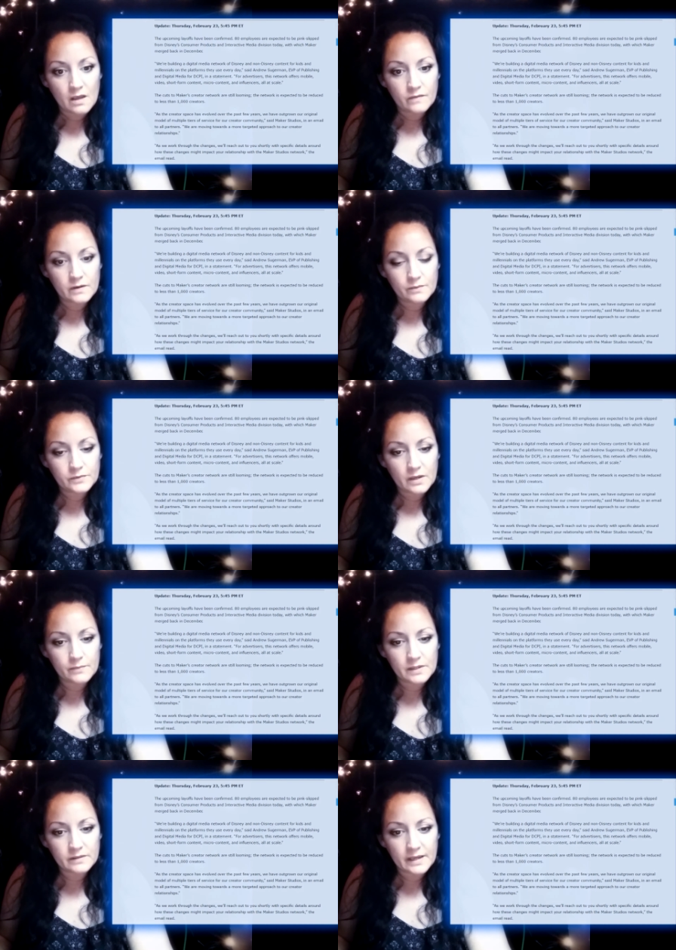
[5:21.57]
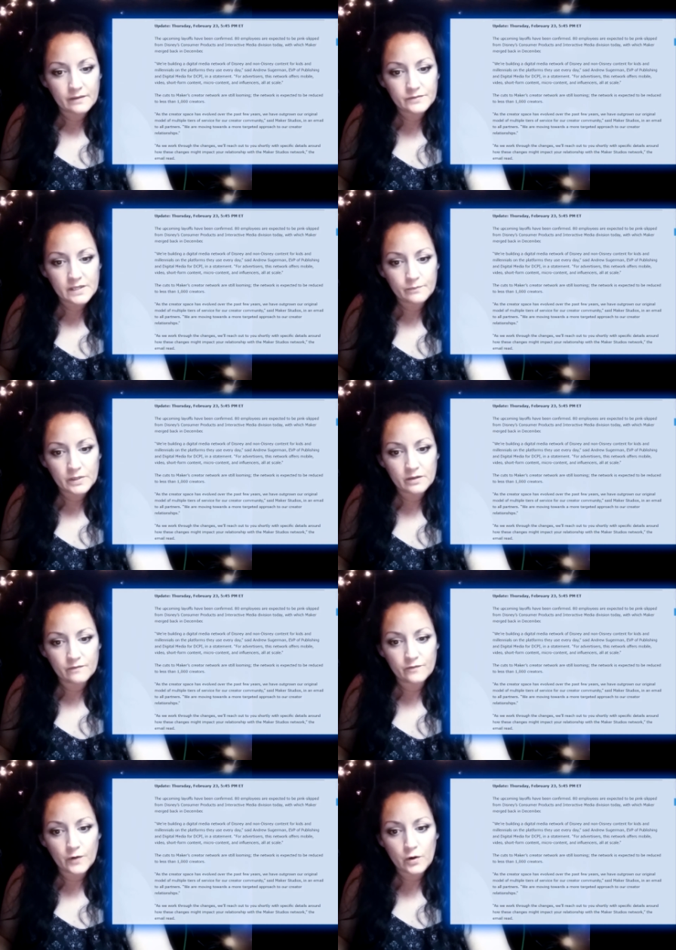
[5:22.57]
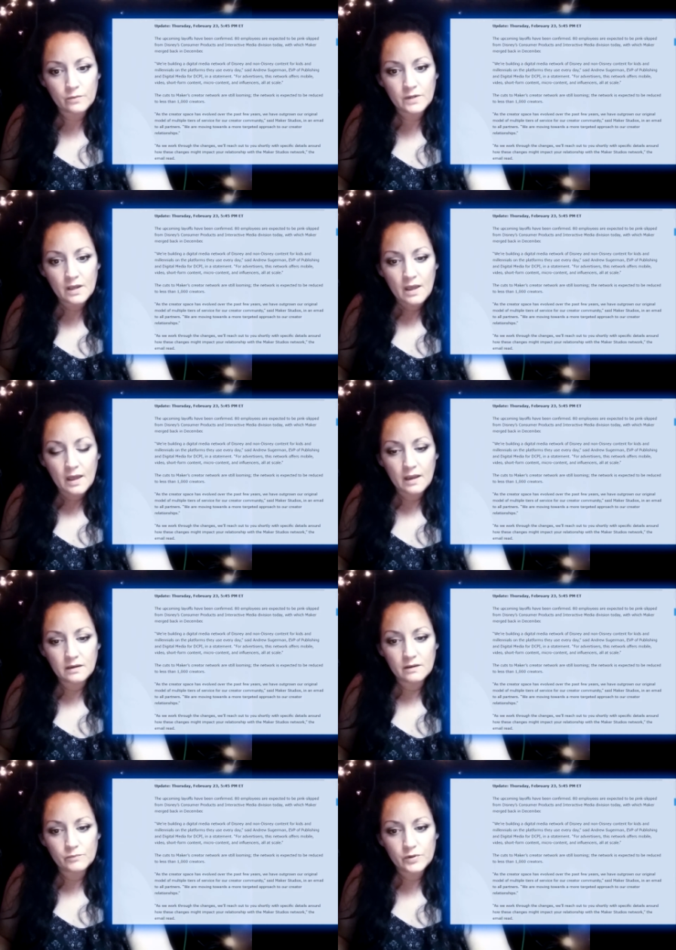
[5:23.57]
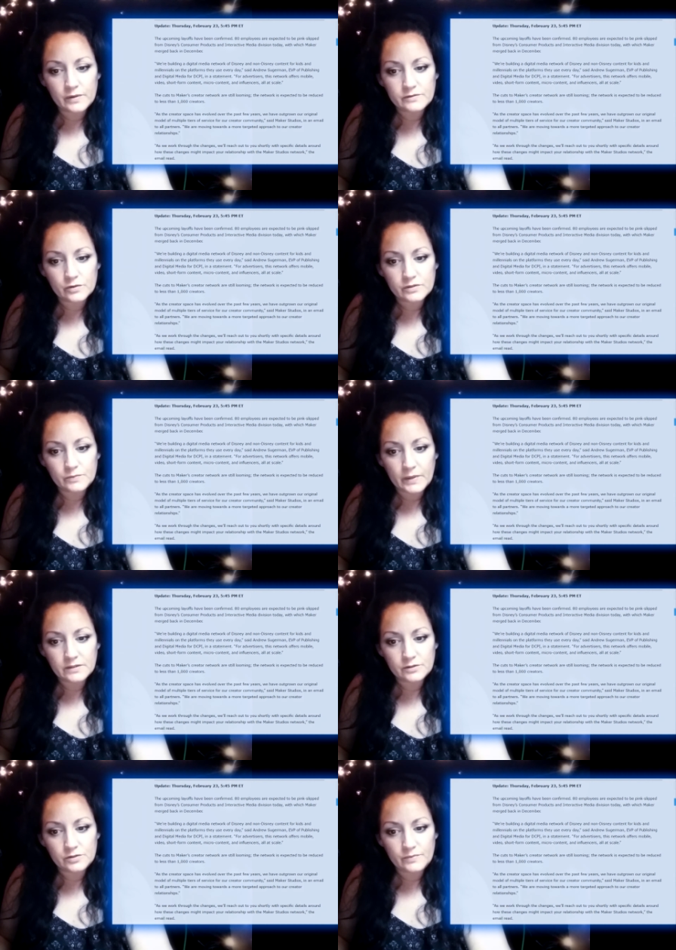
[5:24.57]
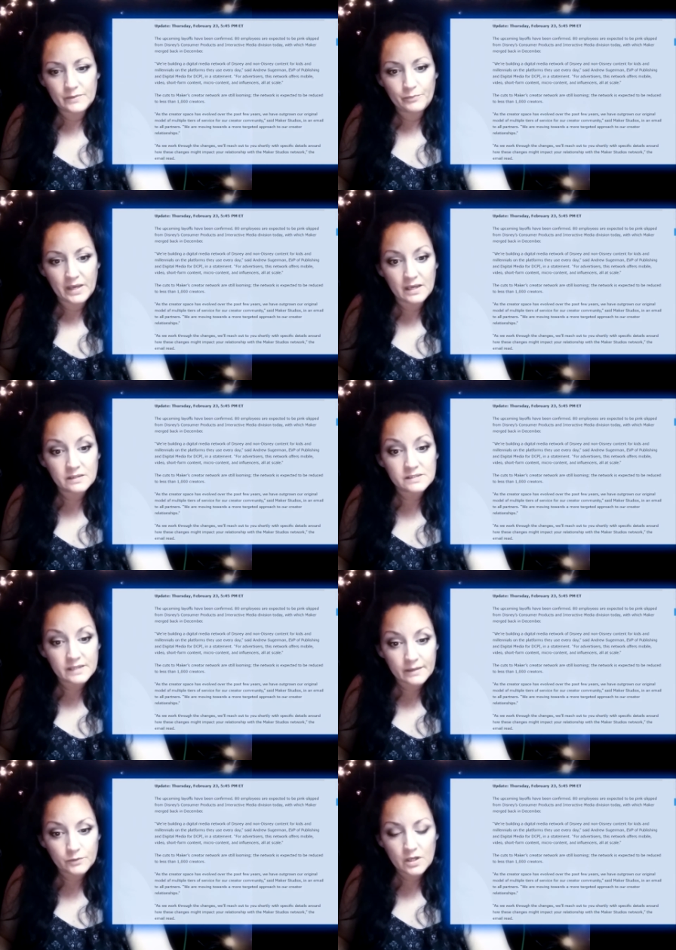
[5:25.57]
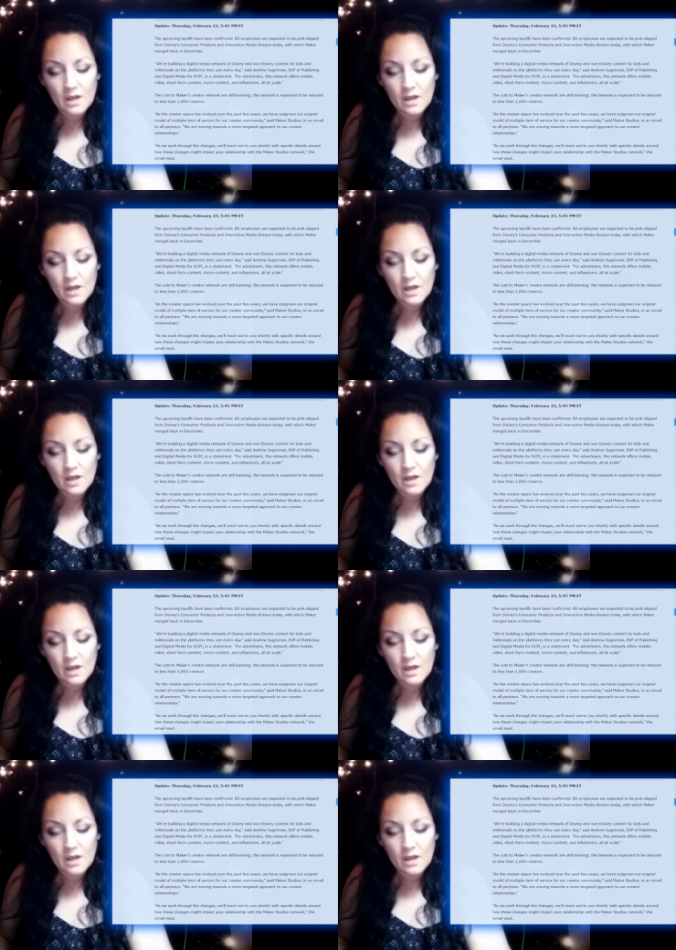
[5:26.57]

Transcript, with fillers: The upcoming layoffs have been confirmed. 80 employees are expected to be pink slipped.